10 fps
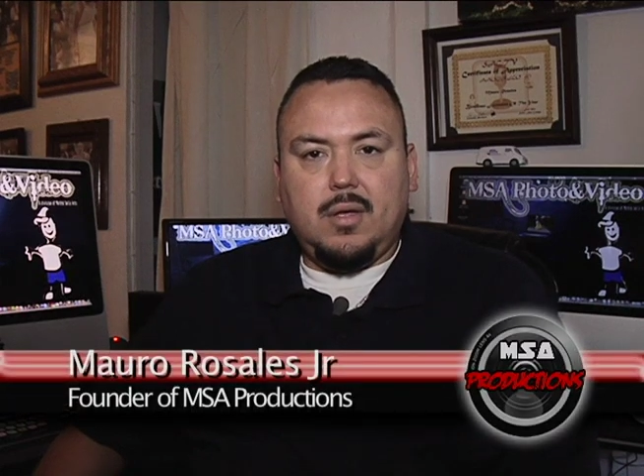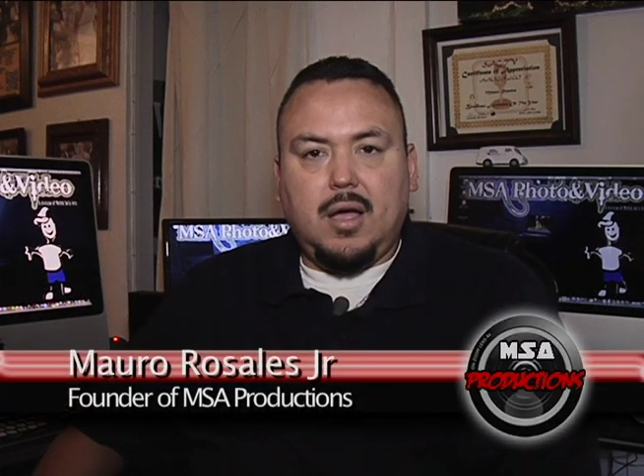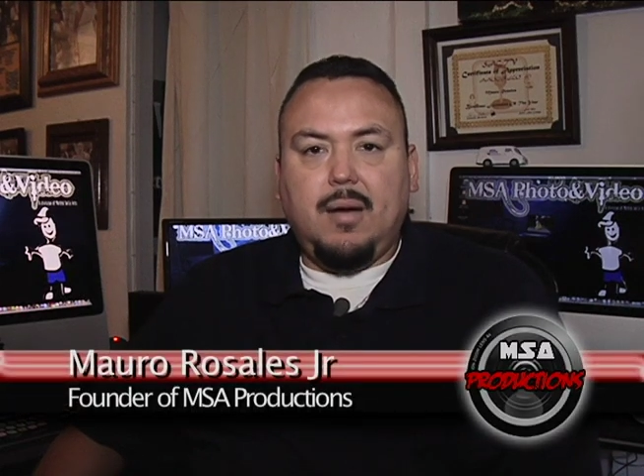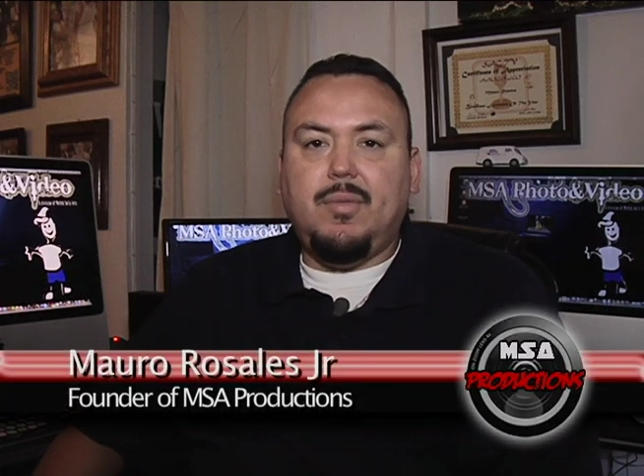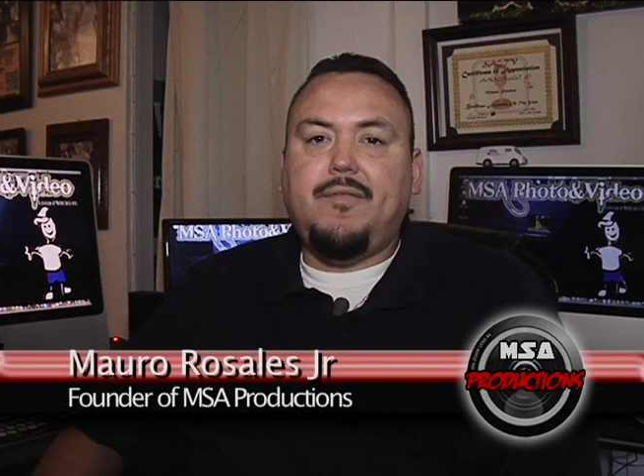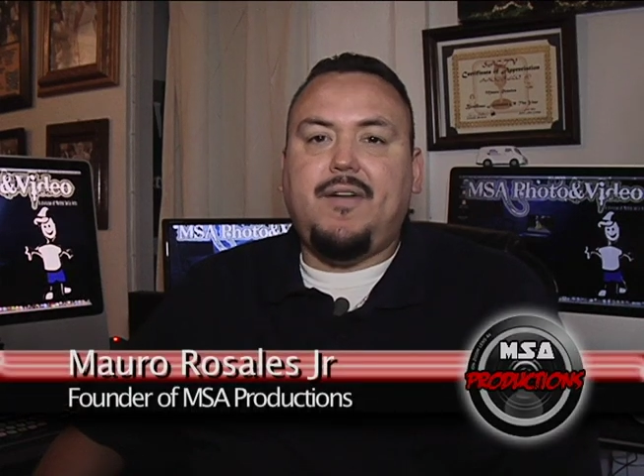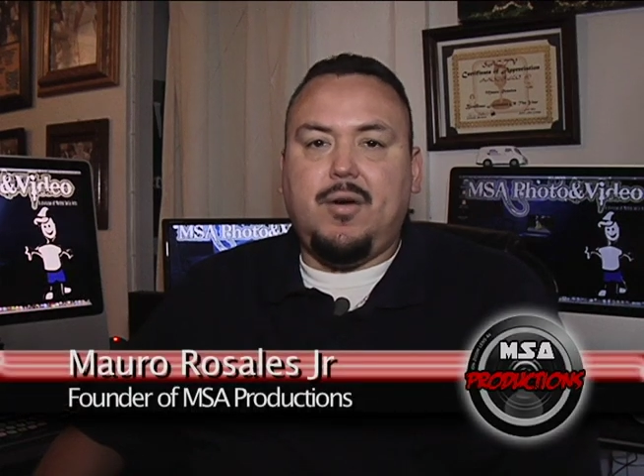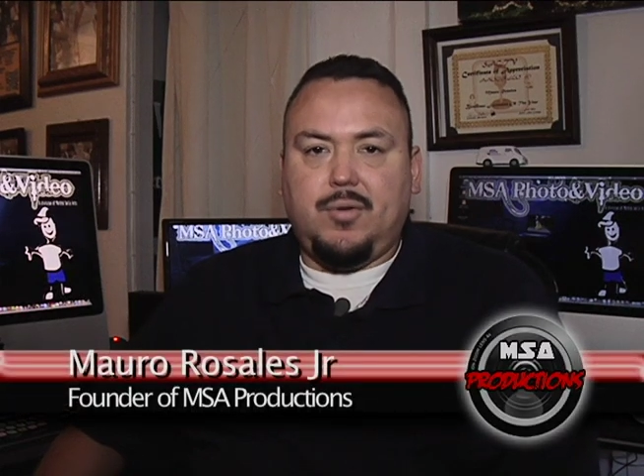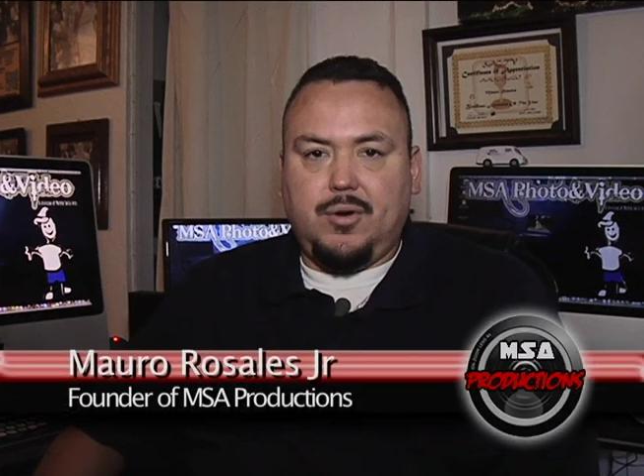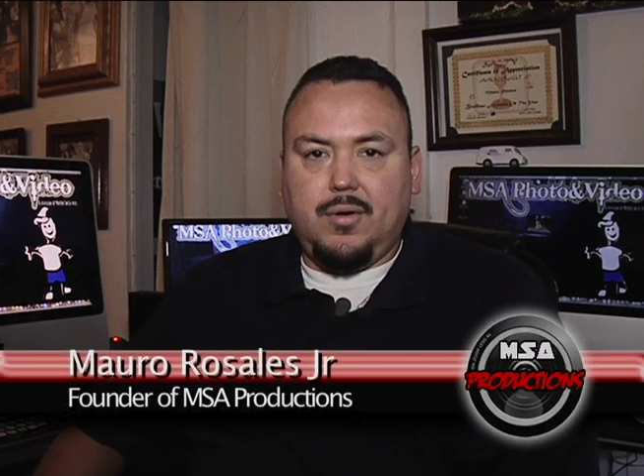I'm the
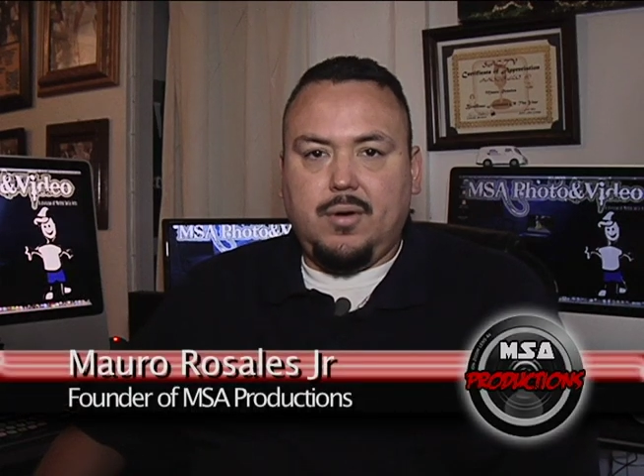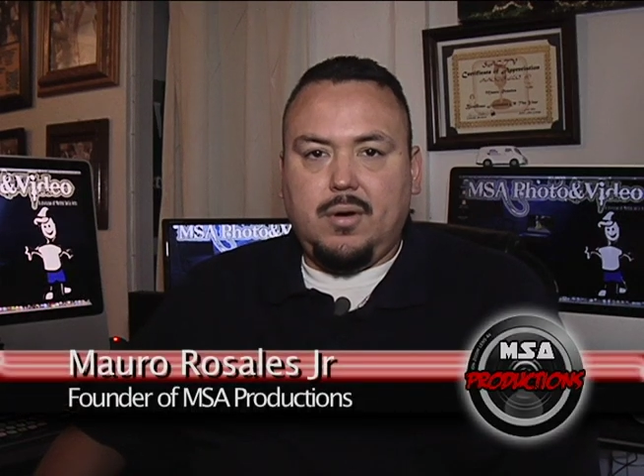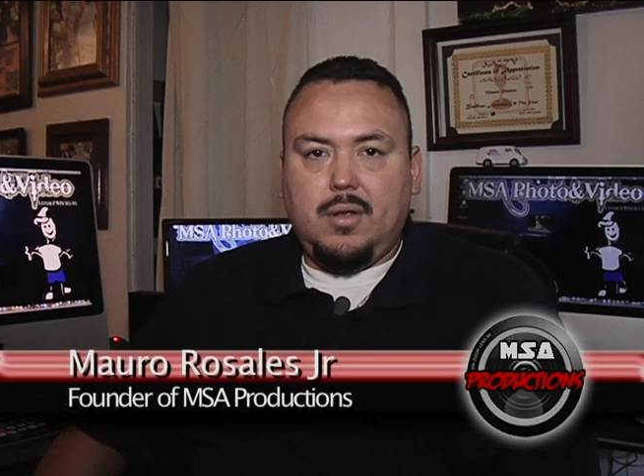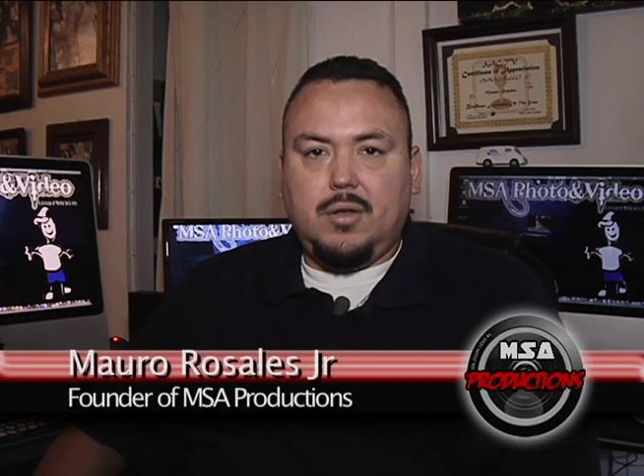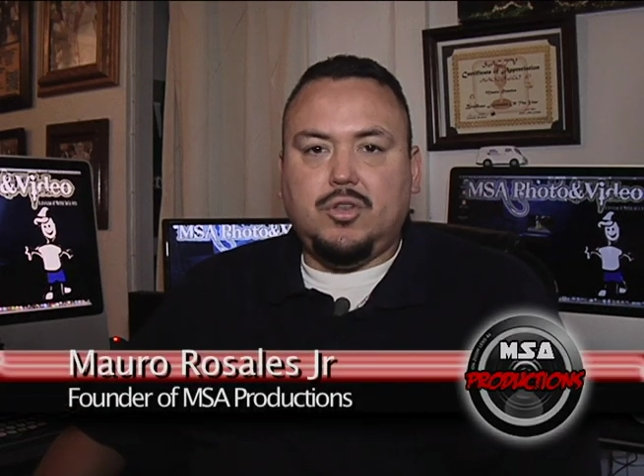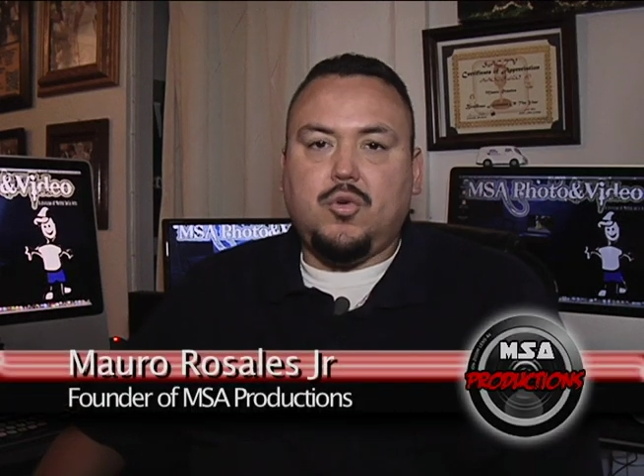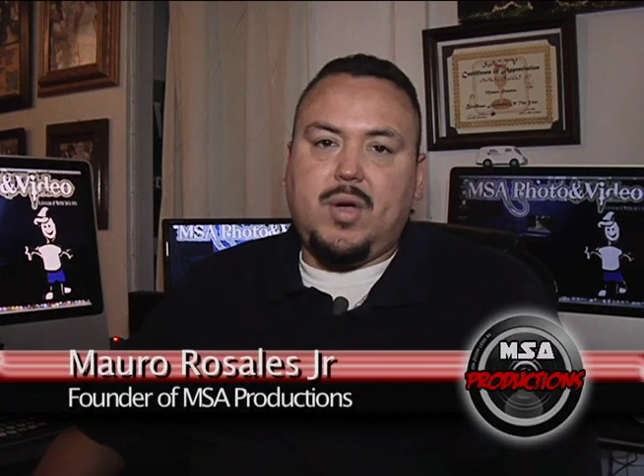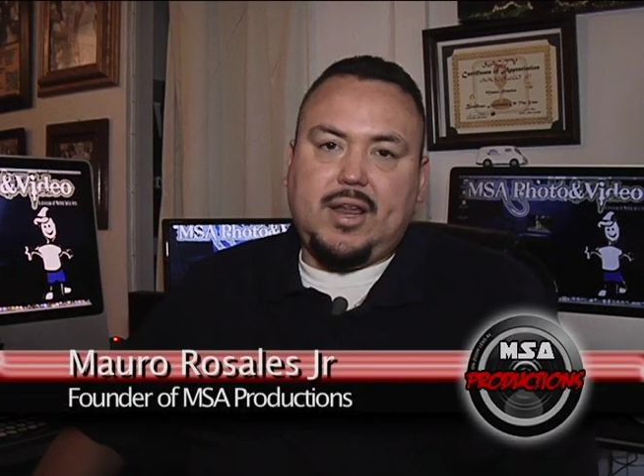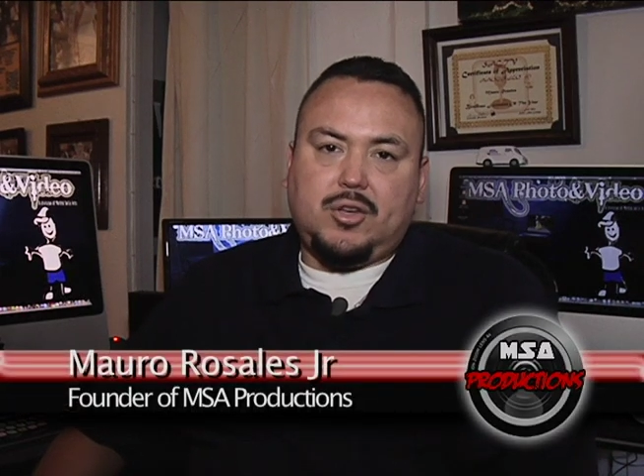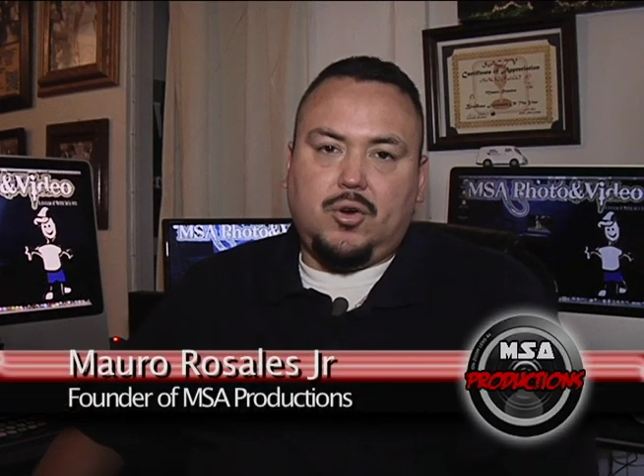founder,
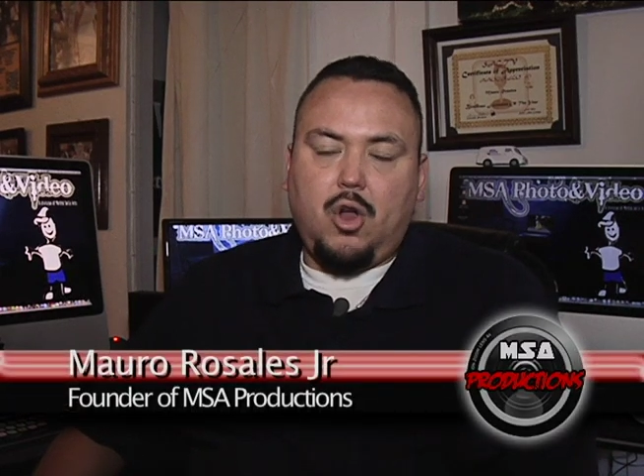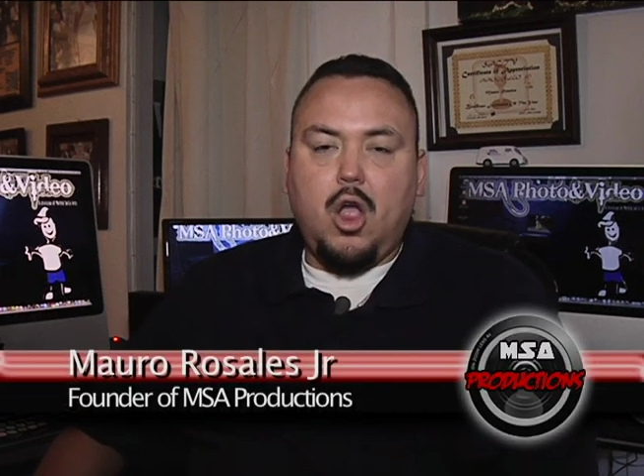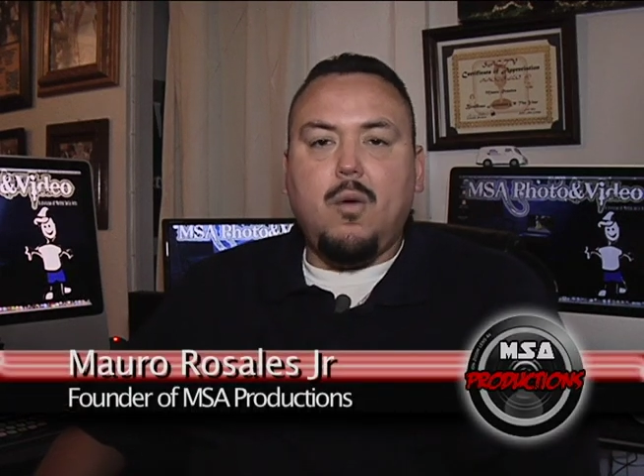director,